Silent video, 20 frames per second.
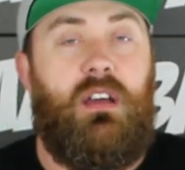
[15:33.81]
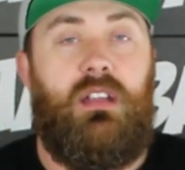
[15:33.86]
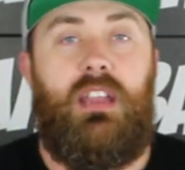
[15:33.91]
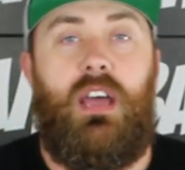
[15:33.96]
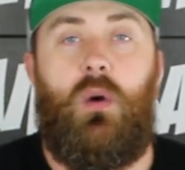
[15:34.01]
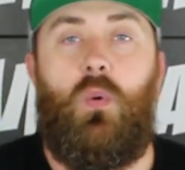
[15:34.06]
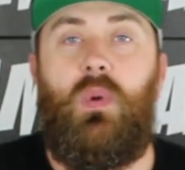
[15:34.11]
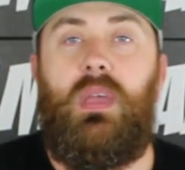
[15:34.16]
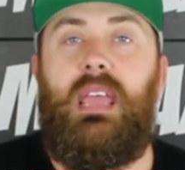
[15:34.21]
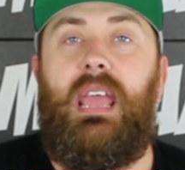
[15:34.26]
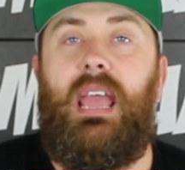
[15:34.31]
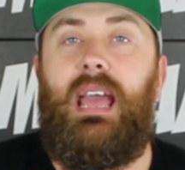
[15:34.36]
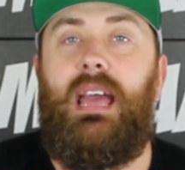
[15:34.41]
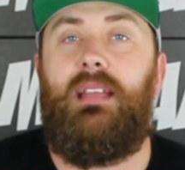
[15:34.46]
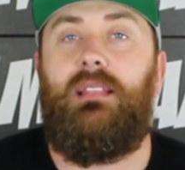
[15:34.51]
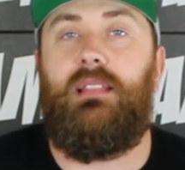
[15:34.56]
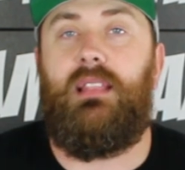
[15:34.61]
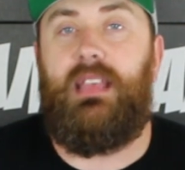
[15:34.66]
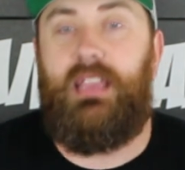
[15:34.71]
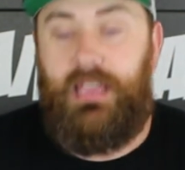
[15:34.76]
Now, we
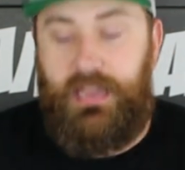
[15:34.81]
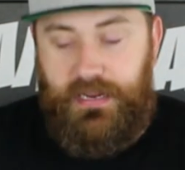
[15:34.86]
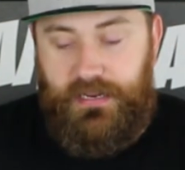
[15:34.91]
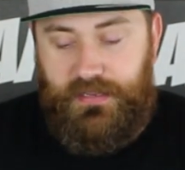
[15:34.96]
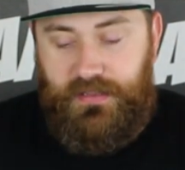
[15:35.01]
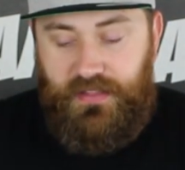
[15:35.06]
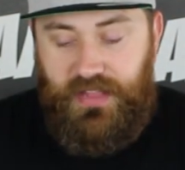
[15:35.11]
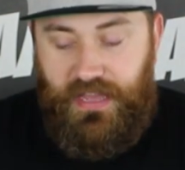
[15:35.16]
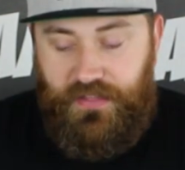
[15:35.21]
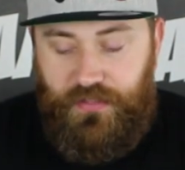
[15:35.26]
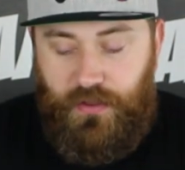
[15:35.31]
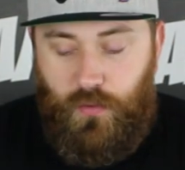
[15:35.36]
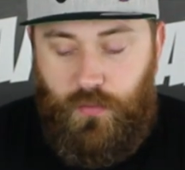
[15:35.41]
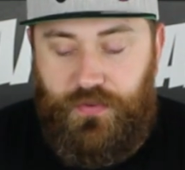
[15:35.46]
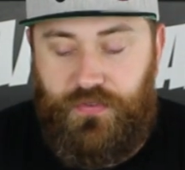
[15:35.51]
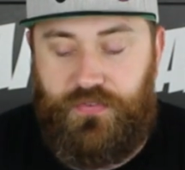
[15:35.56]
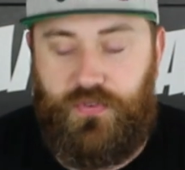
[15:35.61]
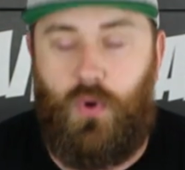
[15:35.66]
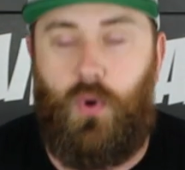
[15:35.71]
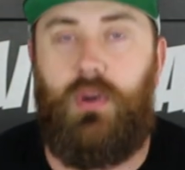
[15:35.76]
had leaked that there
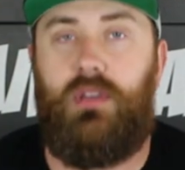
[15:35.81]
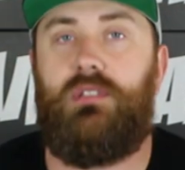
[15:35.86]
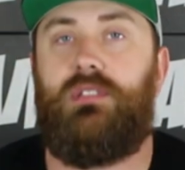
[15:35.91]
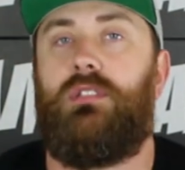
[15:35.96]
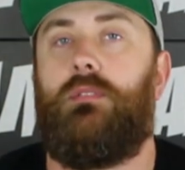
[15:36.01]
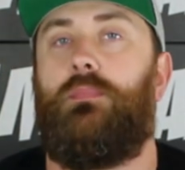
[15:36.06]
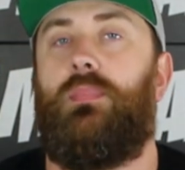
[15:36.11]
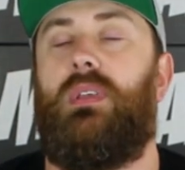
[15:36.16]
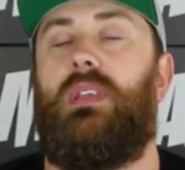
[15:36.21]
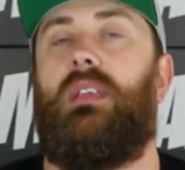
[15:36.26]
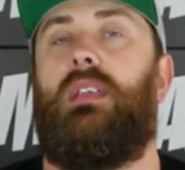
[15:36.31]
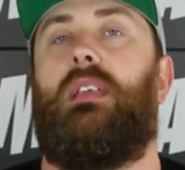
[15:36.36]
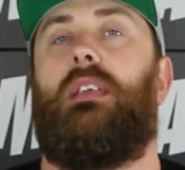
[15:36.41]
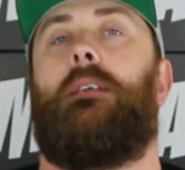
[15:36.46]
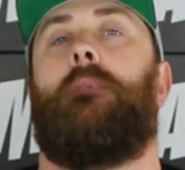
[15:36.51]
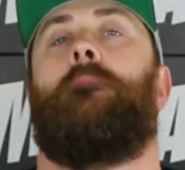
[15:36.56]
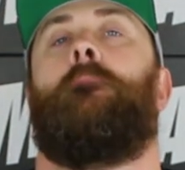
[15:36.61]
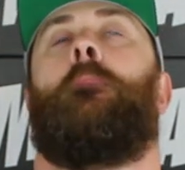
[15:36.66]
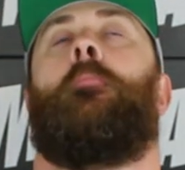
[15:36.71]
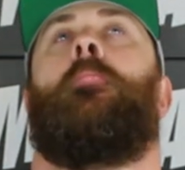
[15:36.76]
was going to
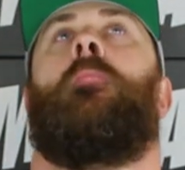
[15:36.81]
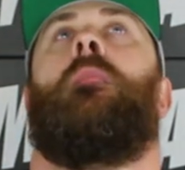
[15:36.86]
be